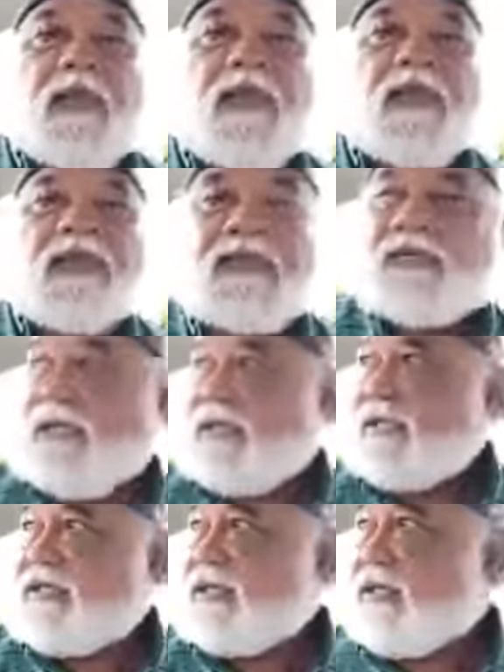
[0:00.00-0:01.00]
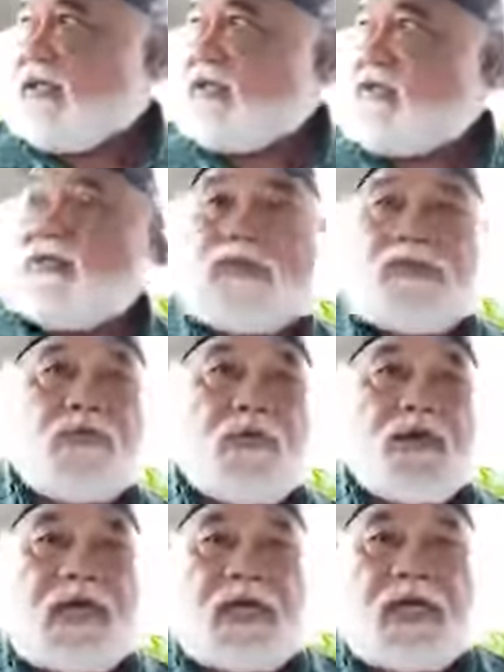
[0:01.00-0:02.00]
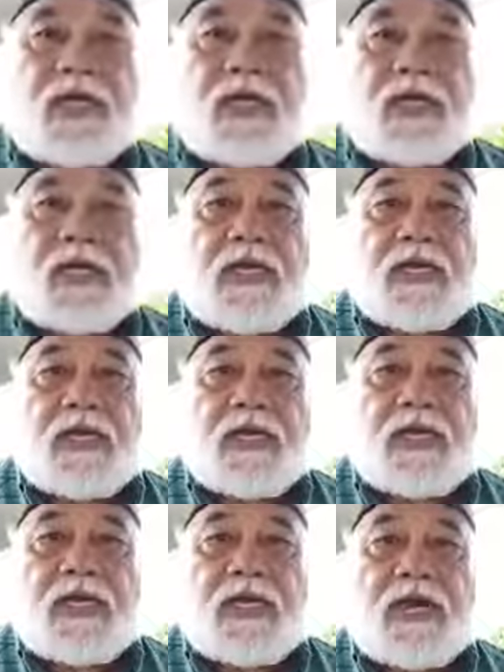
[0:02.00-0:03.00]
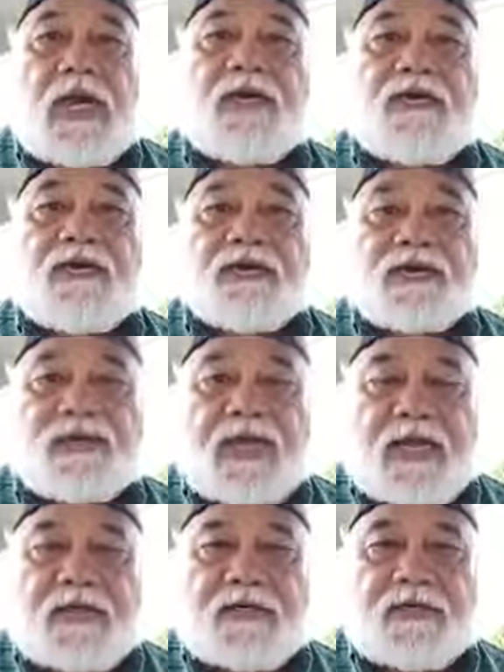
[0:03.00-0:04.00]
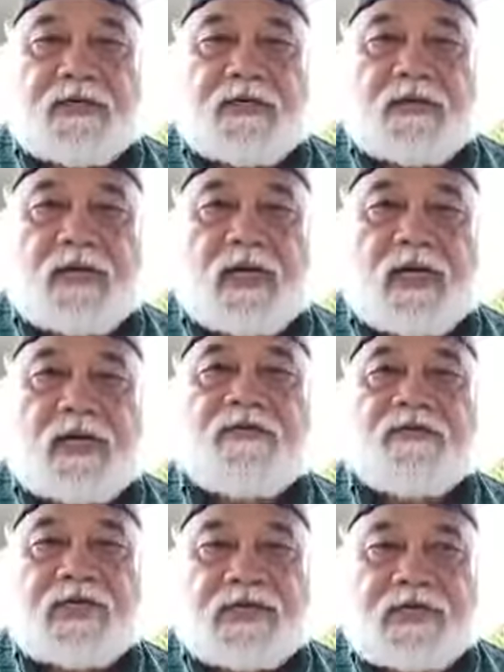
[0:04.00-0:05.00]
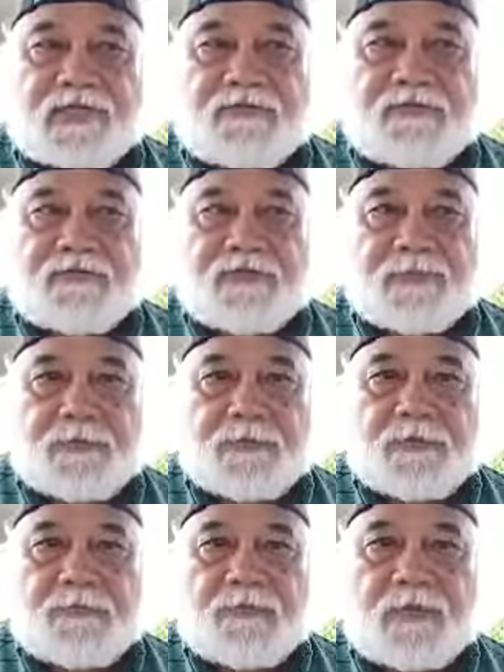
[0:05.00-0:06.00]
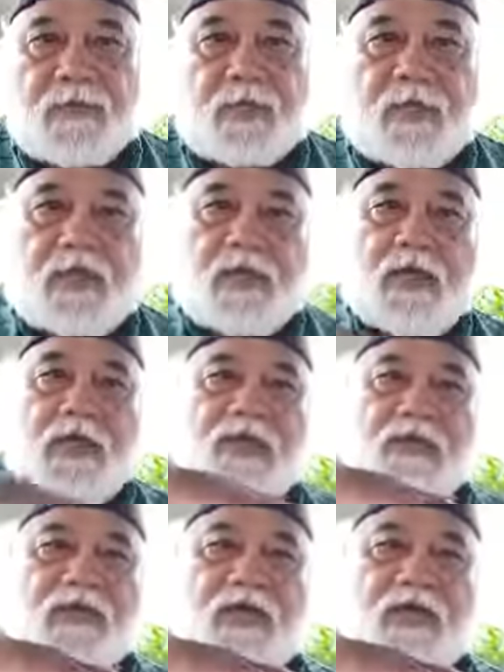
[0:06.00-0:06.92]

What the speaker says: And the intention is to spray underside of the leaf. The